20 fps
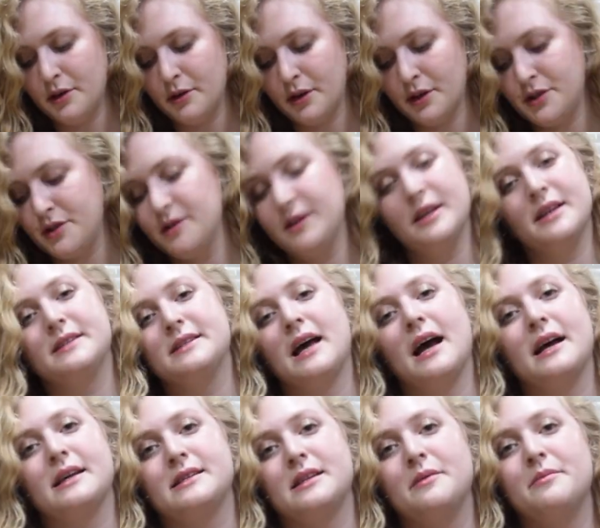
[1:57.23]
You can do the
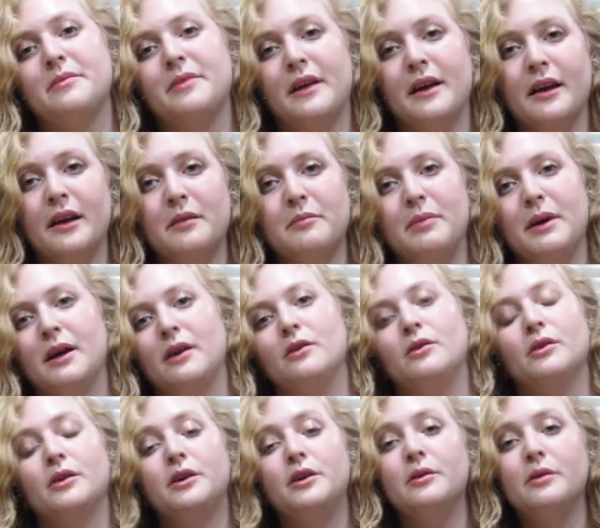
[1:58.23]
exact same thing and
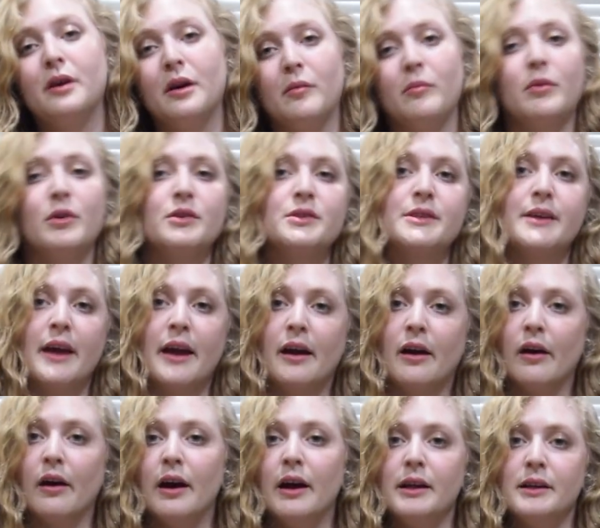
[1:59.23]
pickle cucumbers,
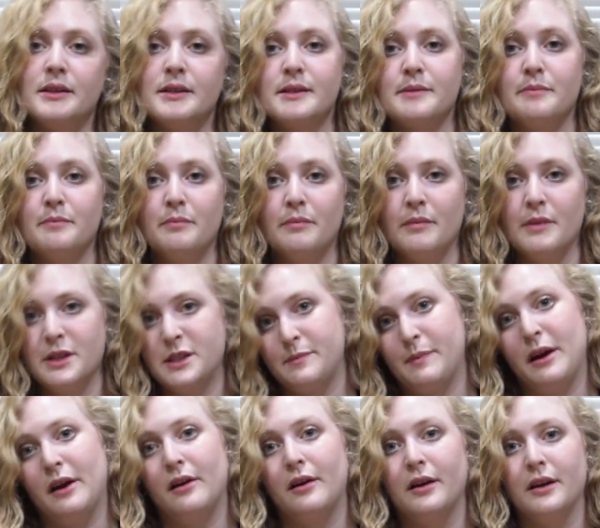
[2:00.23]
carrots,
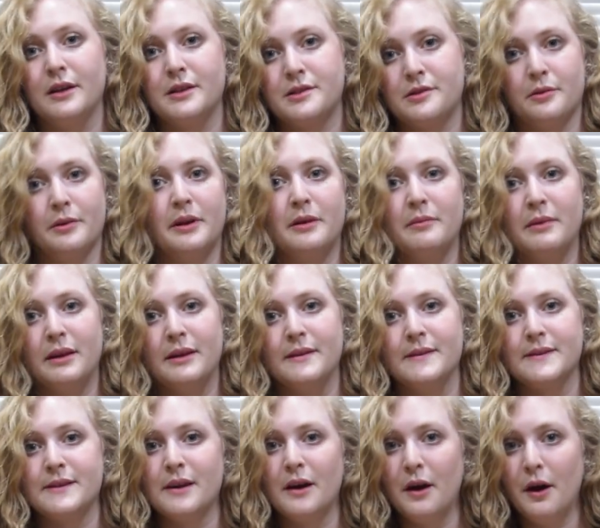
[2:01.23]
asparagus, green
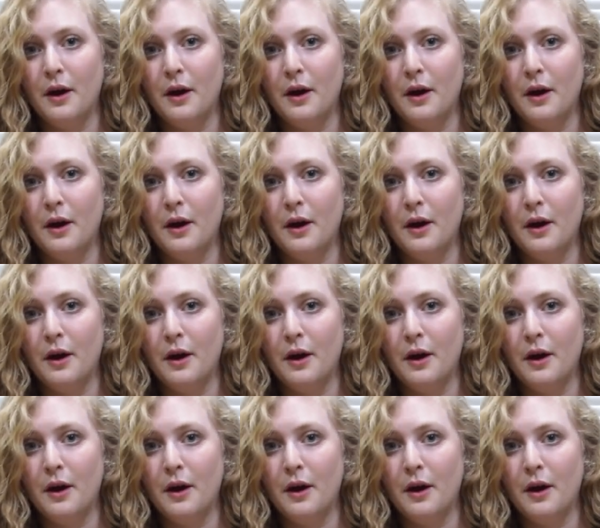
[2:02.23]
beans,